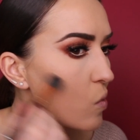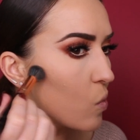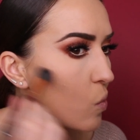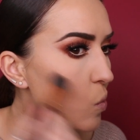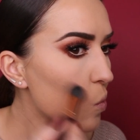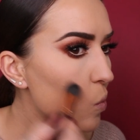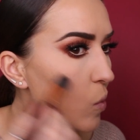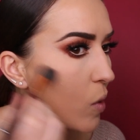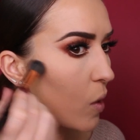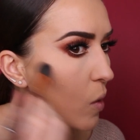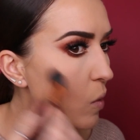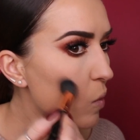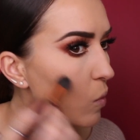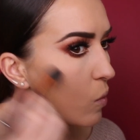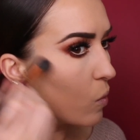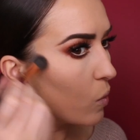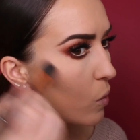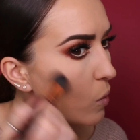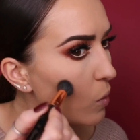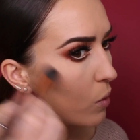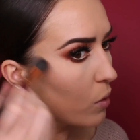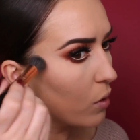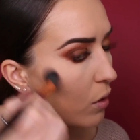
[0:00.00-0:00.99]
wow,
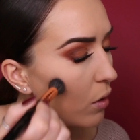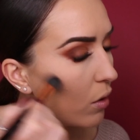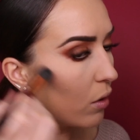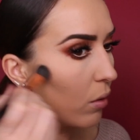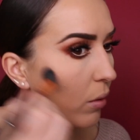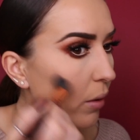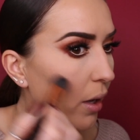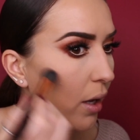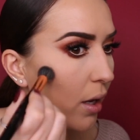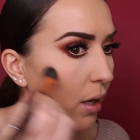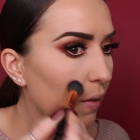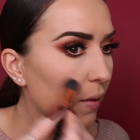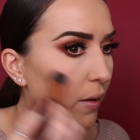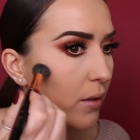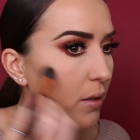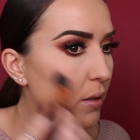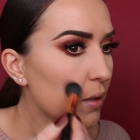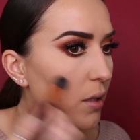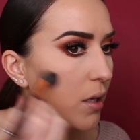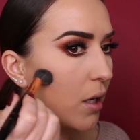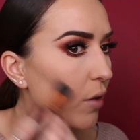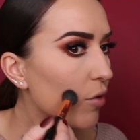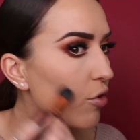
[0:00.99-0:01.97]
okay, let's
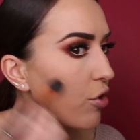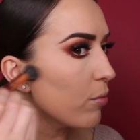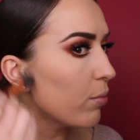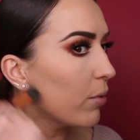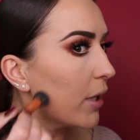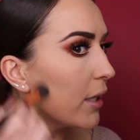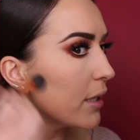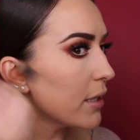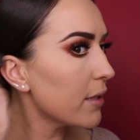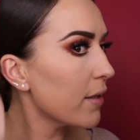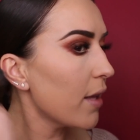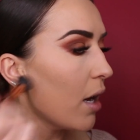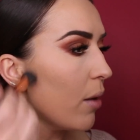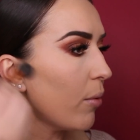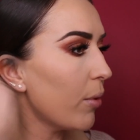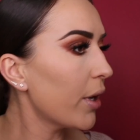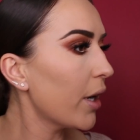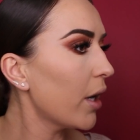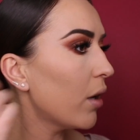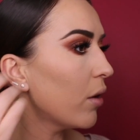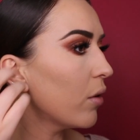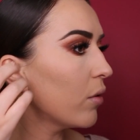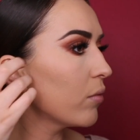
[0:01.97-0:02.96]
see how she blends that
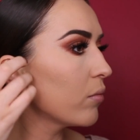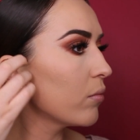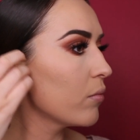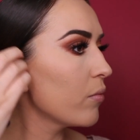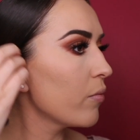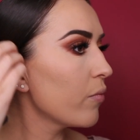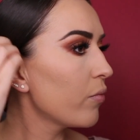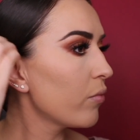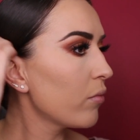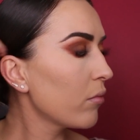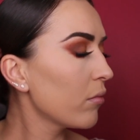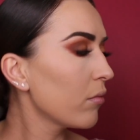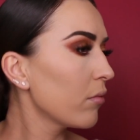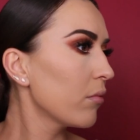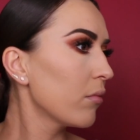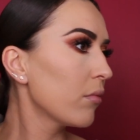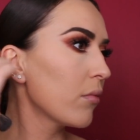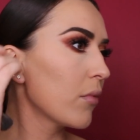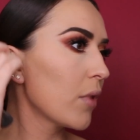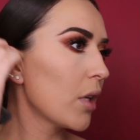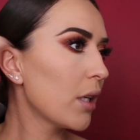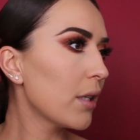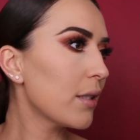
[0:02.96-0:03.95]
one out.
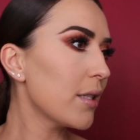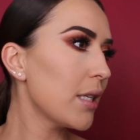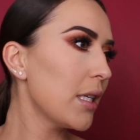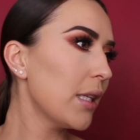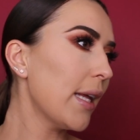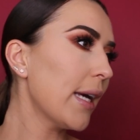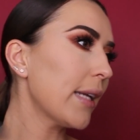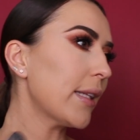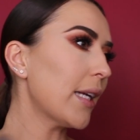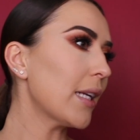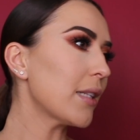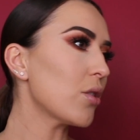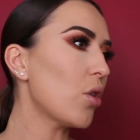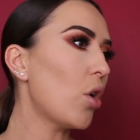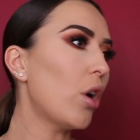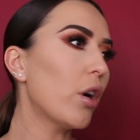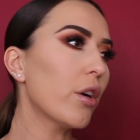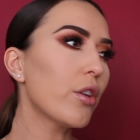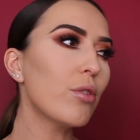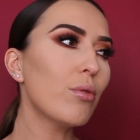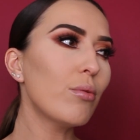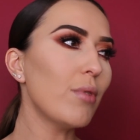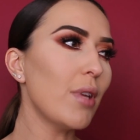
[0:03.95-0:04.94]
See, like that's
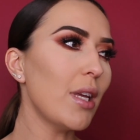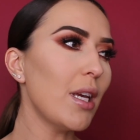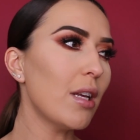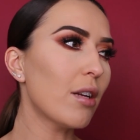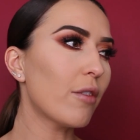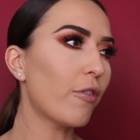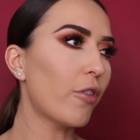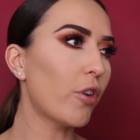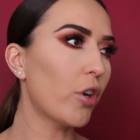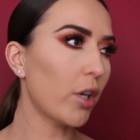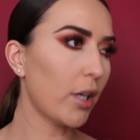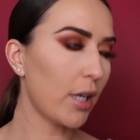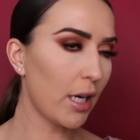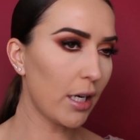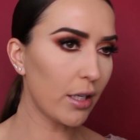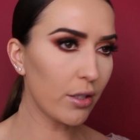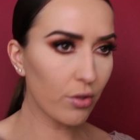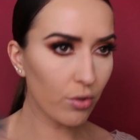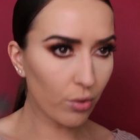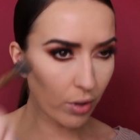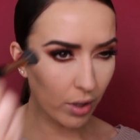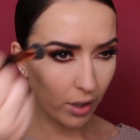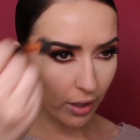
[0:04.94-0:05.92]
all you need for a
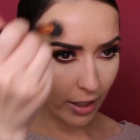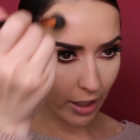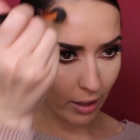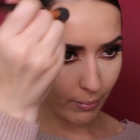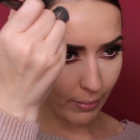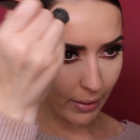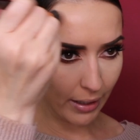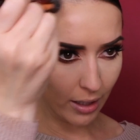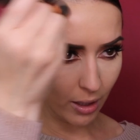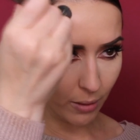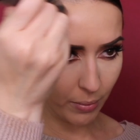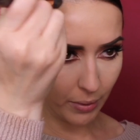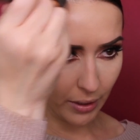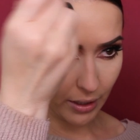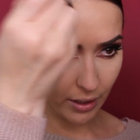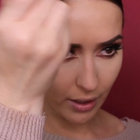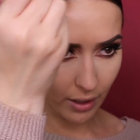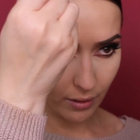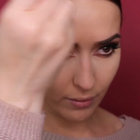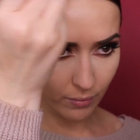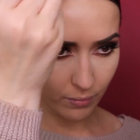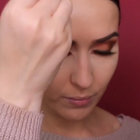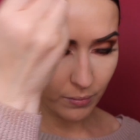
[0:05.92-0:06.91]
contour in my
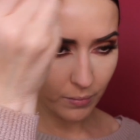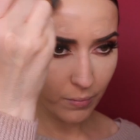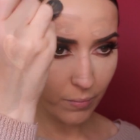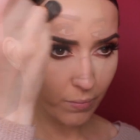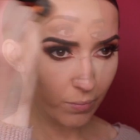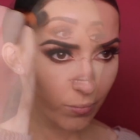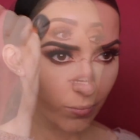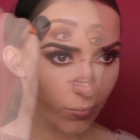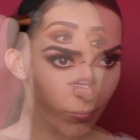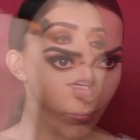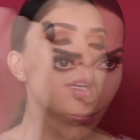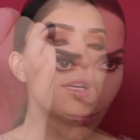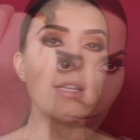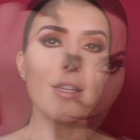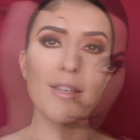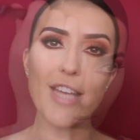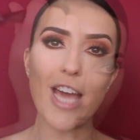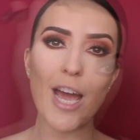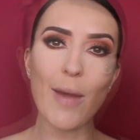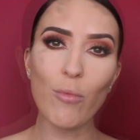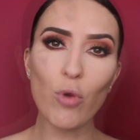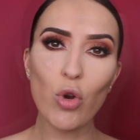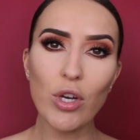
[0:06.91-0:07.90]
opinion.
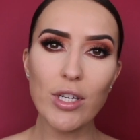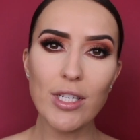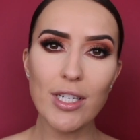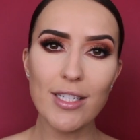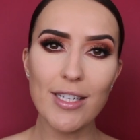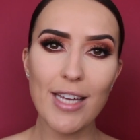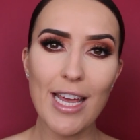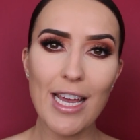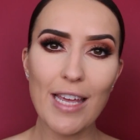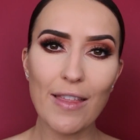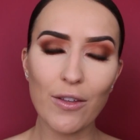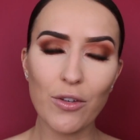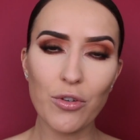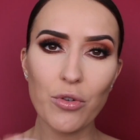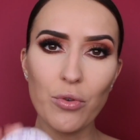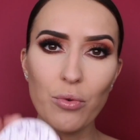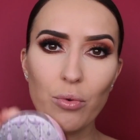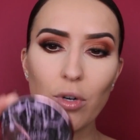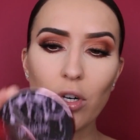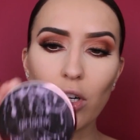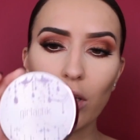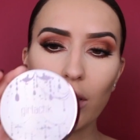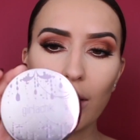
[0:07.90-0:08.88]
Now I'm going to take the
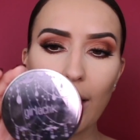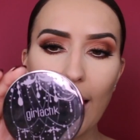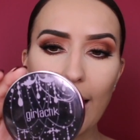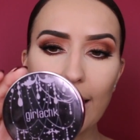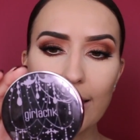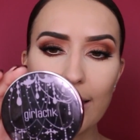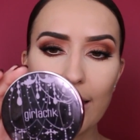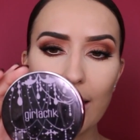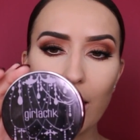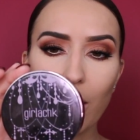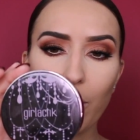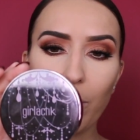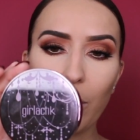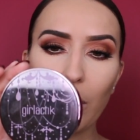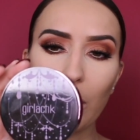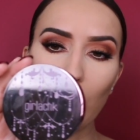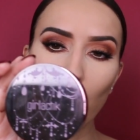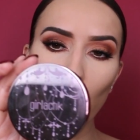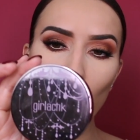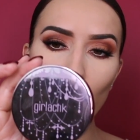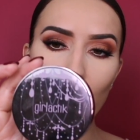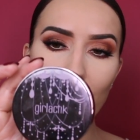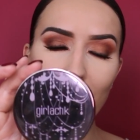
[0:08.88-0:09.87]
new Girlactik
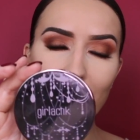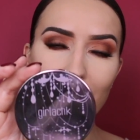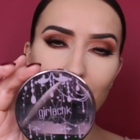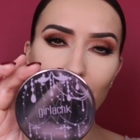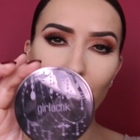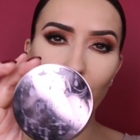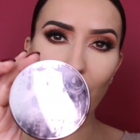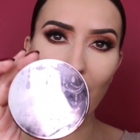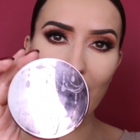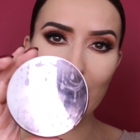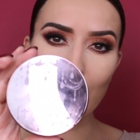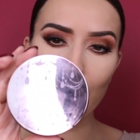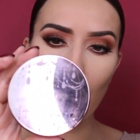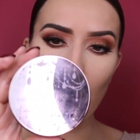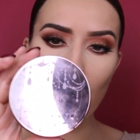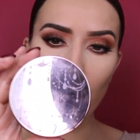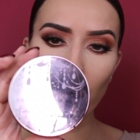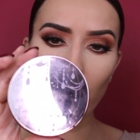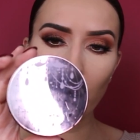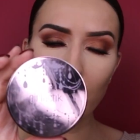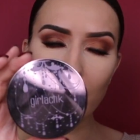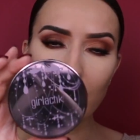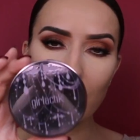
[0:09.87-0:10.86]
Luminous face
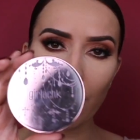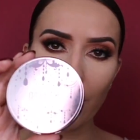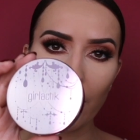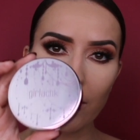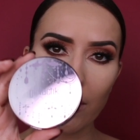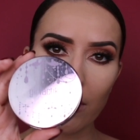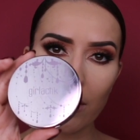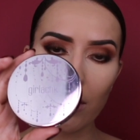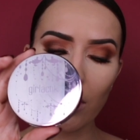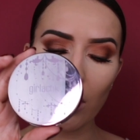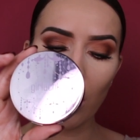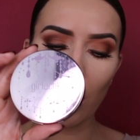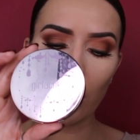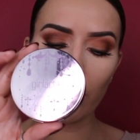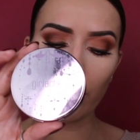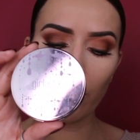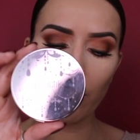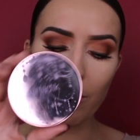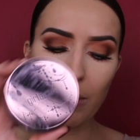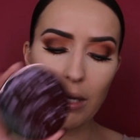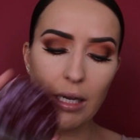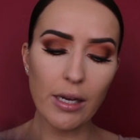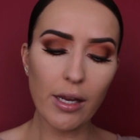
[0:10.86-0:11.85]
powders. This is the
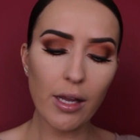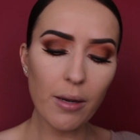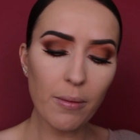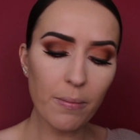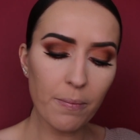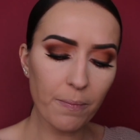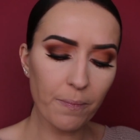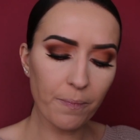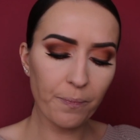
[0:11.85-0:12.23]
color medium.